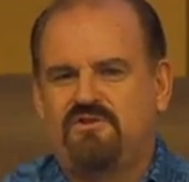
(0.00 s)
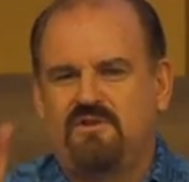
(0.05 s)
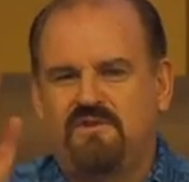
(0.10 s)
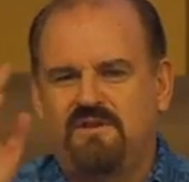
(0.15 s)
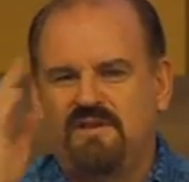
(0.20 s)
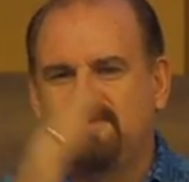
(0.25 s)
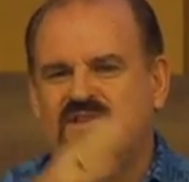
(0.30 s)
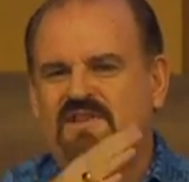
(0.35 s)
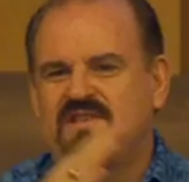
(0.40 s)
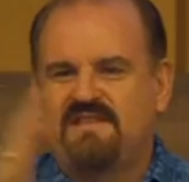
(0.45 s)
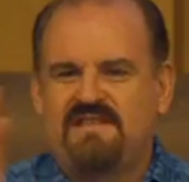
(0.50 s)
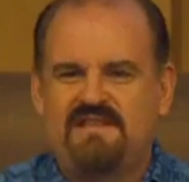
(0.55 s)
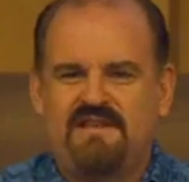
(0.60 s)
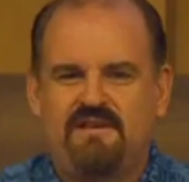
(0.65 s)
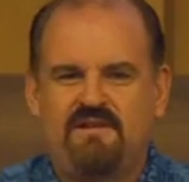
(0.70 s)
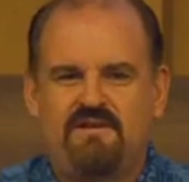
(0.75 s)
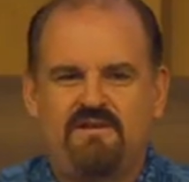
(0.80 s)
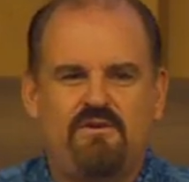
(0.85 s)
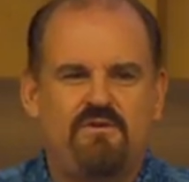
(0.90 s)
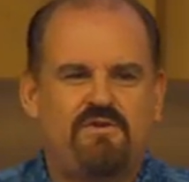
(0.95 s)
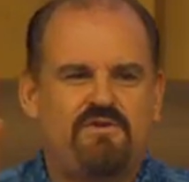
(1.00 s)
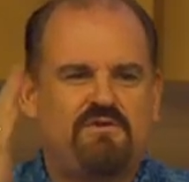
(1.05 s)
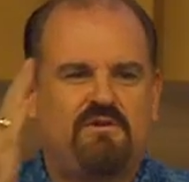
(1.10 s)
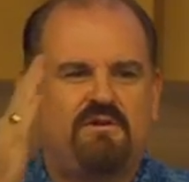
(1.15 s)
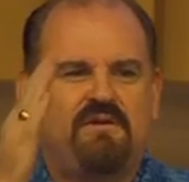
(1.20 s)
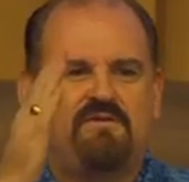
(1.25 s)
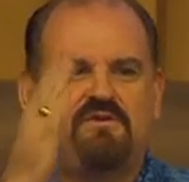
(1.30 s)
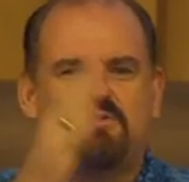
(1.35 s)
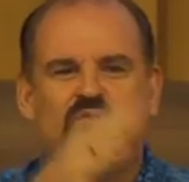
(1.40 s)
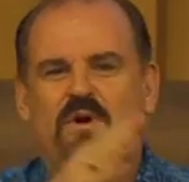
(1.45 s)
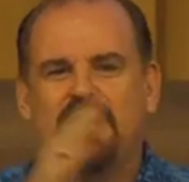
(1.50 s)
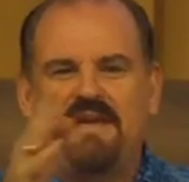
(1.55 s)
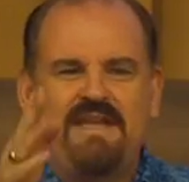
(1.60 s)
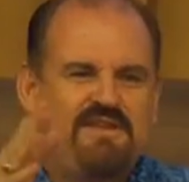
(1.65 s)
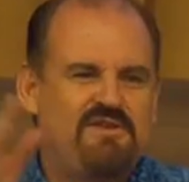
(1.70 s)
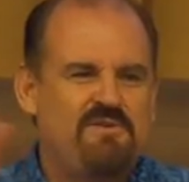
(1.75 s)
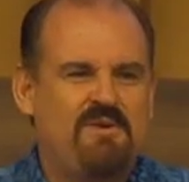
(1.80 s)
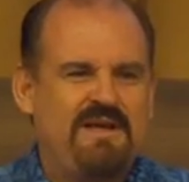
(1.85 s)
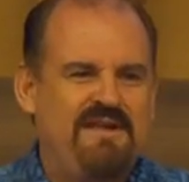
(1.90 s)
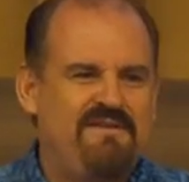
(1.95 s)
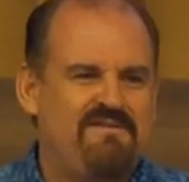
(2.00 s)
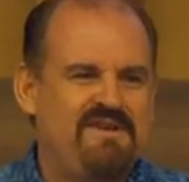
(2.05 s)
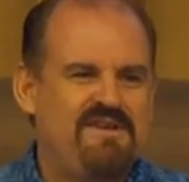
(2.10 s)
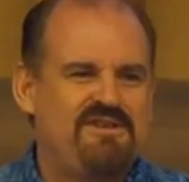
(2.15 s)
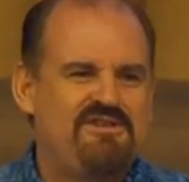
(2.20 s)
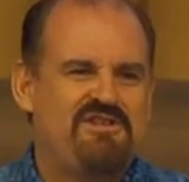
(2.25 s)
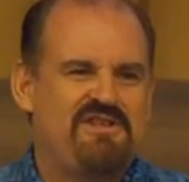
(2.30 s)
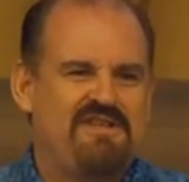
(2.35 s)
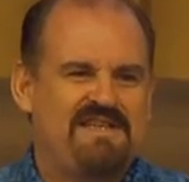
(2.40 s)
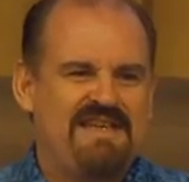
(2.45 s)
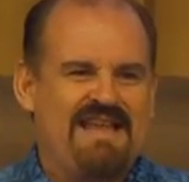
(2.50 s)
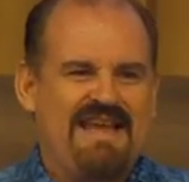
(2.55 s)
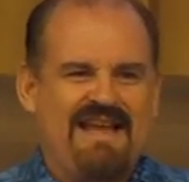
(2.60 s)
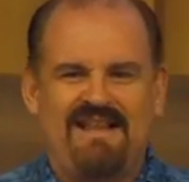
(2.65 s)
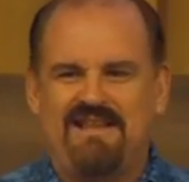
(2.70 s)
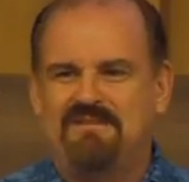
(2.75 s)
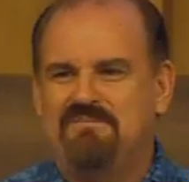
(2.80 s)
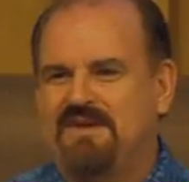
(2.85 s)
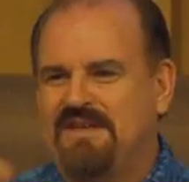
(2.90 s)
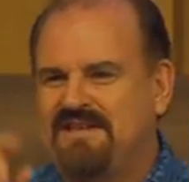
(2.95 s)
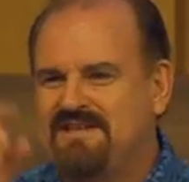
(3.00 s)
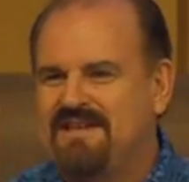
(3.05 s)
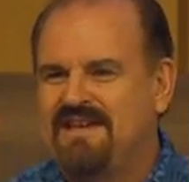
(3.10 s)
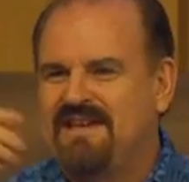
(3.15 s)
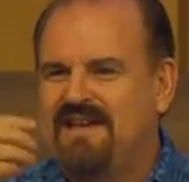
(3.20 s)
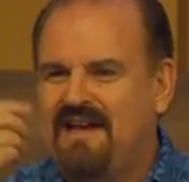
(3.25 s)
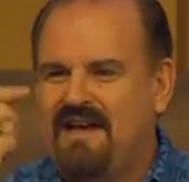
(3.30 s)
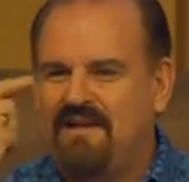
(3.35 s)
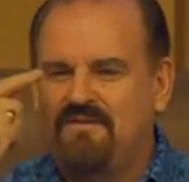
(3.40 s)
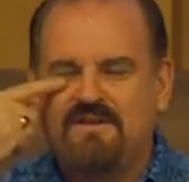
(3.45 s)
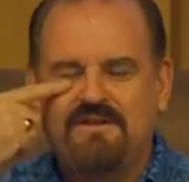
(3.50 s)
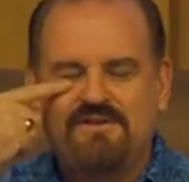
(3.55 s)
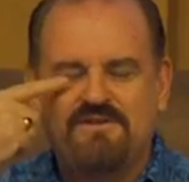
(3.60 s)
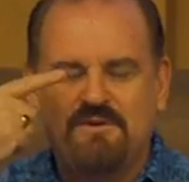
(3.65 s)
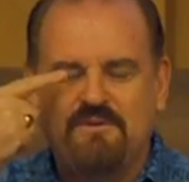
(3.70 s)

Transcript: So this is the sort of 2020 vision element of it.